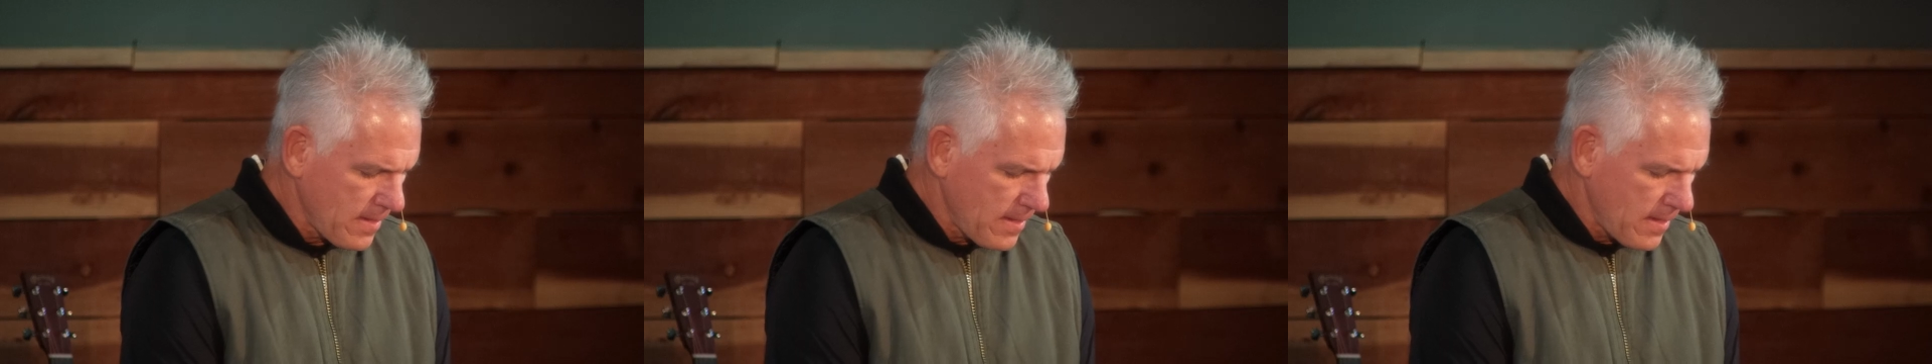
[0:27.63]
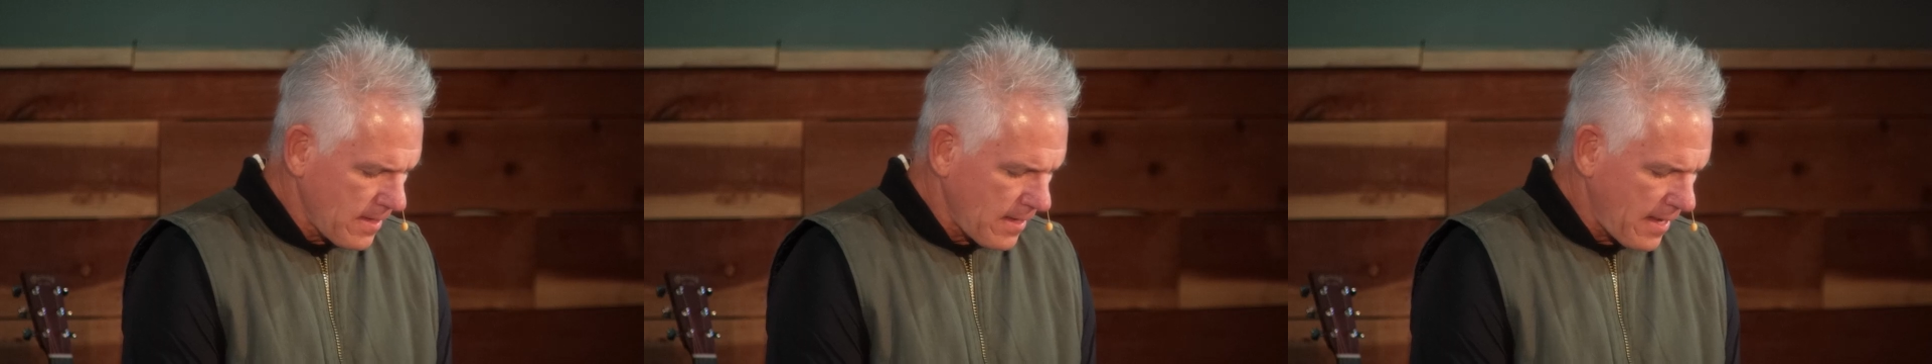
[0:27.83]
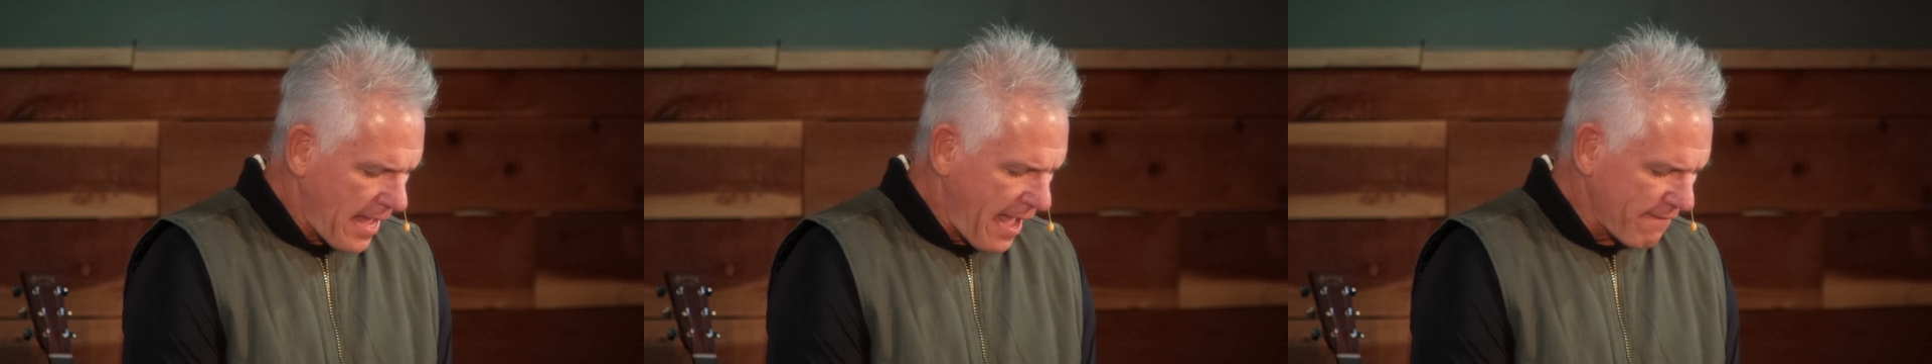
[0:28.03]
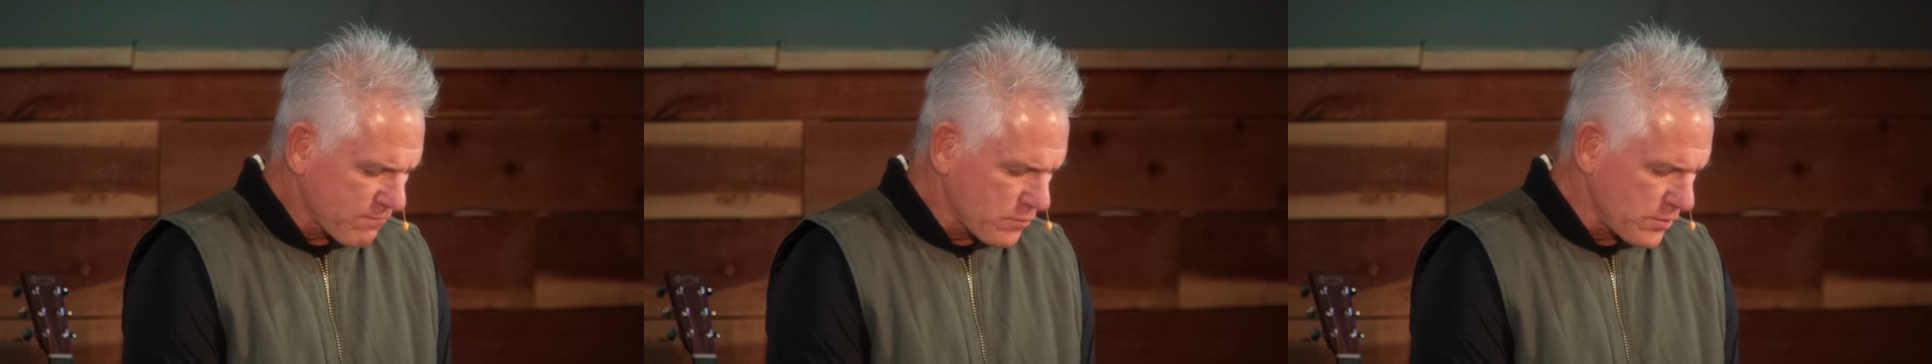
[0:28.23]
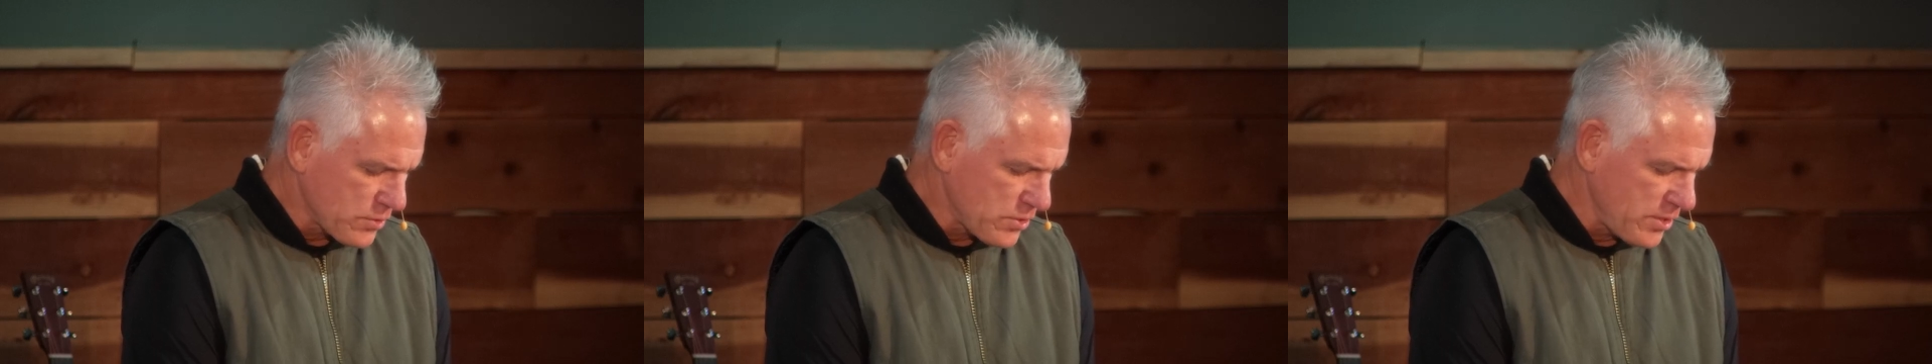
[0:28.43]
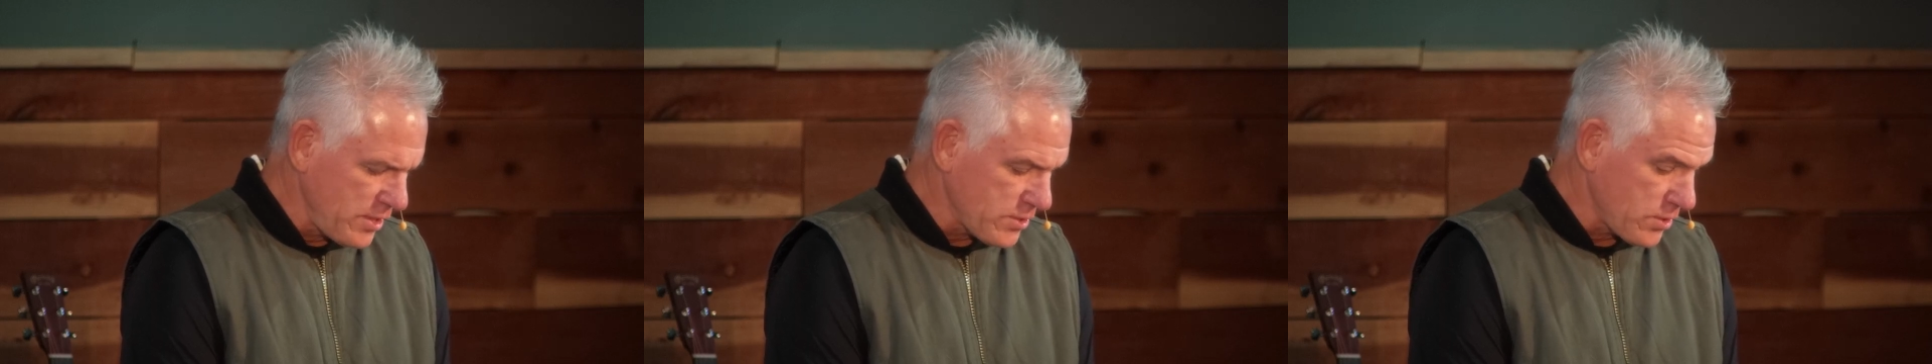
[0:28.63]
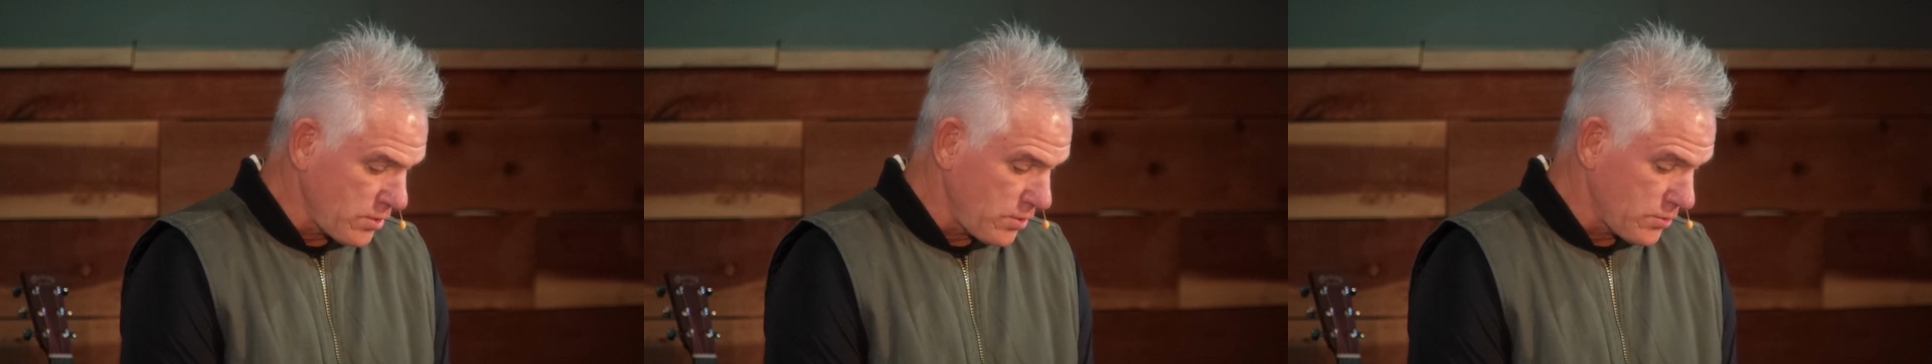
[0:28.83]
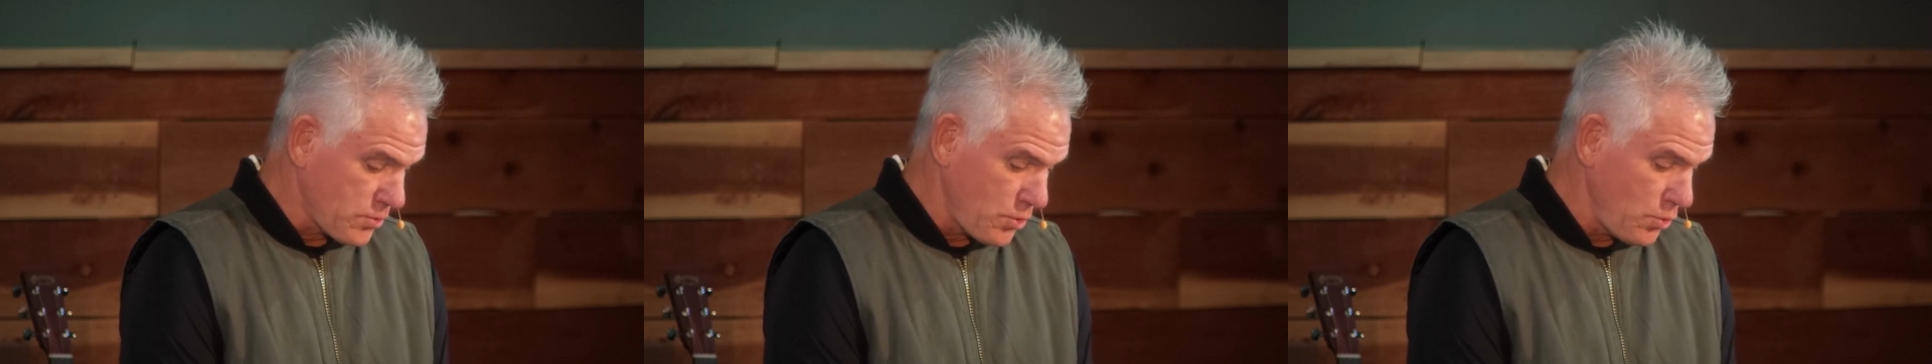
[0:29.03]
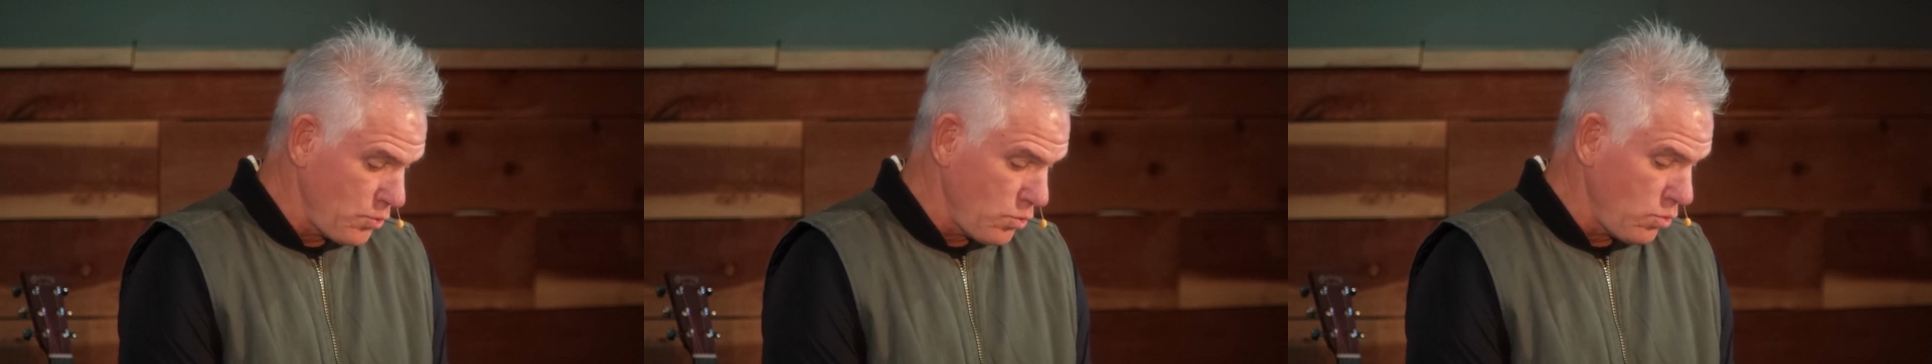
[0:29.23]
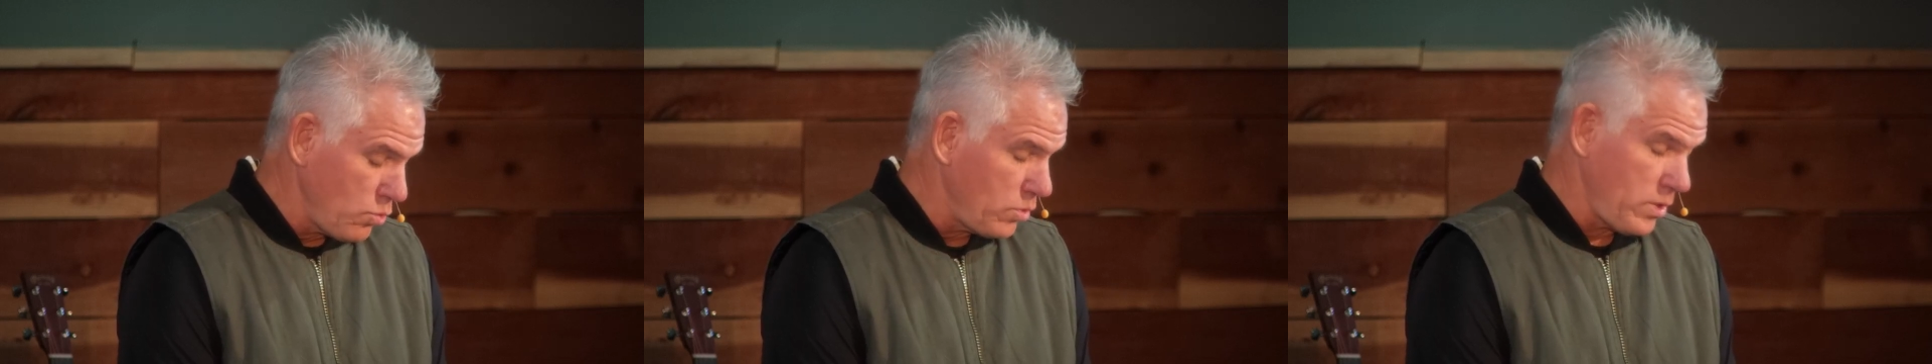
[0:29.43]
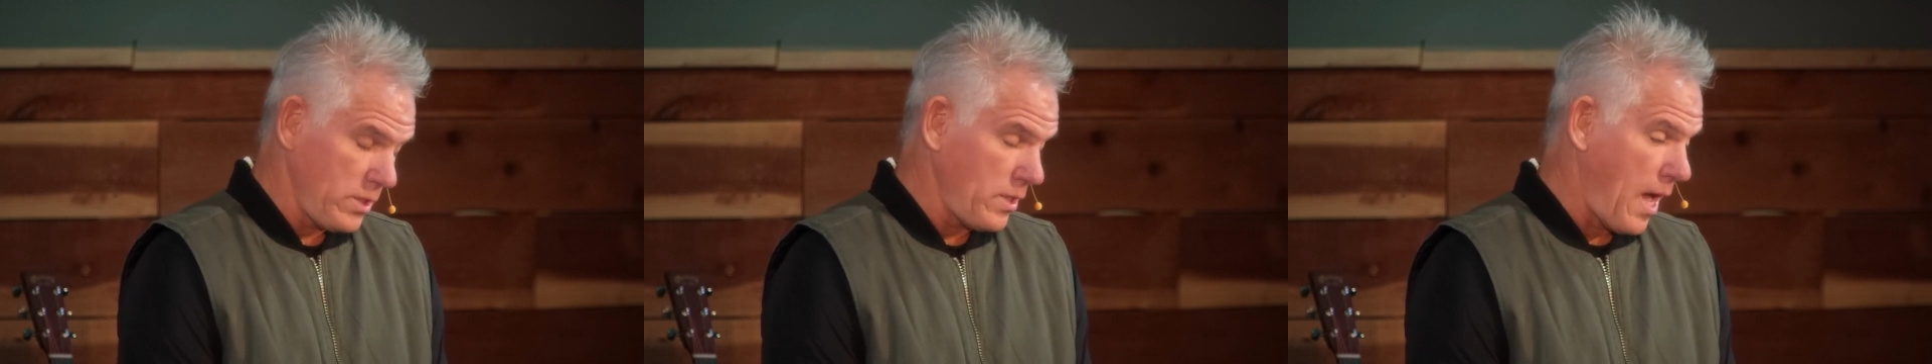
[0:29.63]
After a season or two,